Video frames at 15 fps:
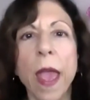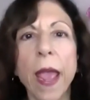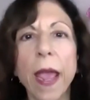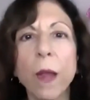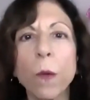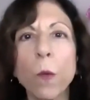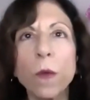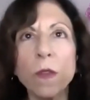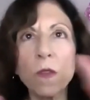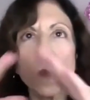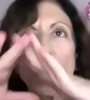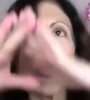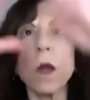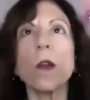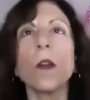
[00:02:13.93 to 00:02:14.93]
And what's
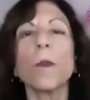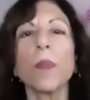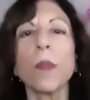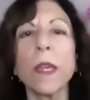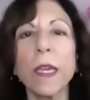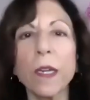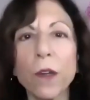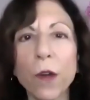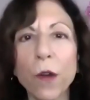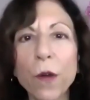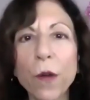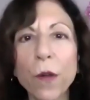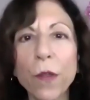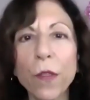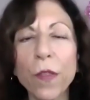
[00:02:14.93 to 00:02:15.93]
going on planet
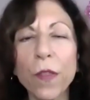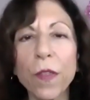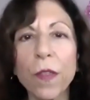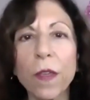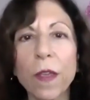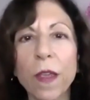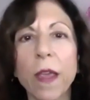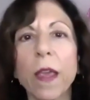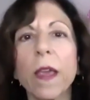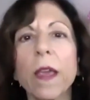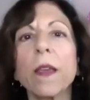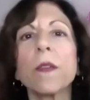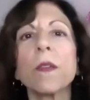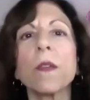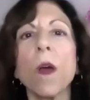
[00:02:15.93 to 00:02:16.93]
Earth
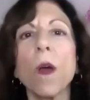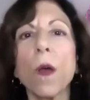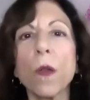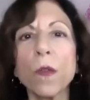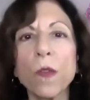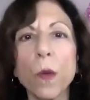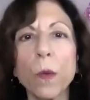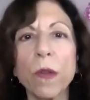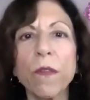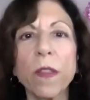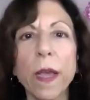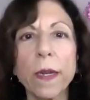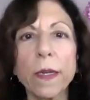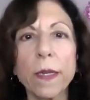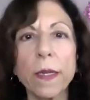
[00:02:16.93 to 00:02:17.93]
is also
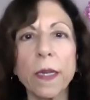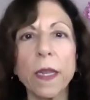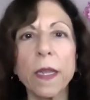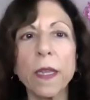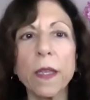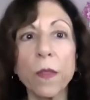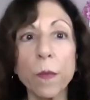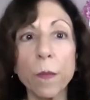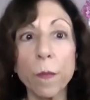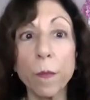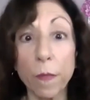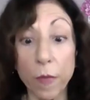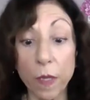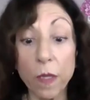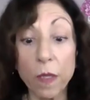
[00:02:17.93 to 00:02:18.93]
reflected in
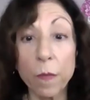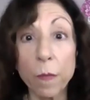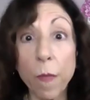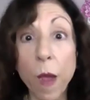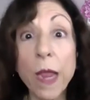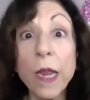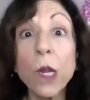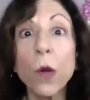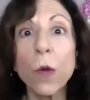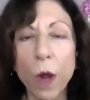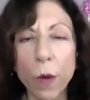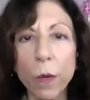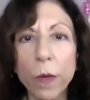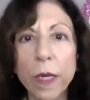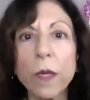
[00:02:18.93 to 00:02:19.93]
the
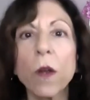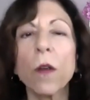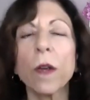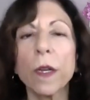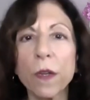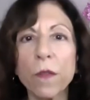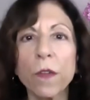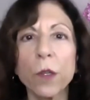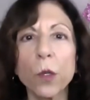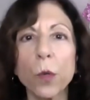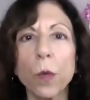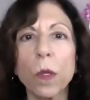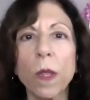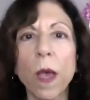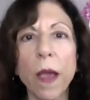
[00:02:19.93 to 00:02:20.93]
micro, in our
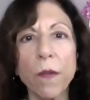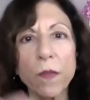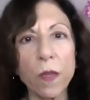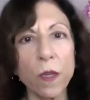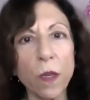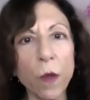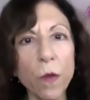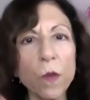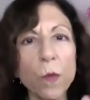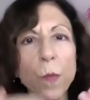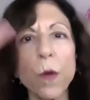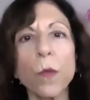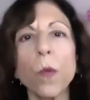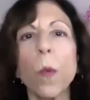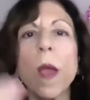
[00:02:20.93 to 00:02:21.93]
individual lives. It goes
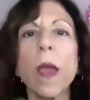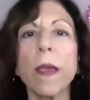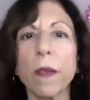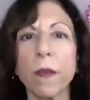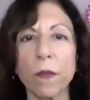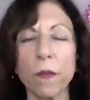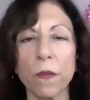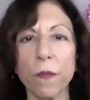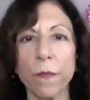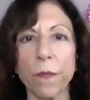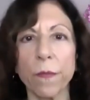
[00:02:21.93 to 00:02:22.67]
both ways.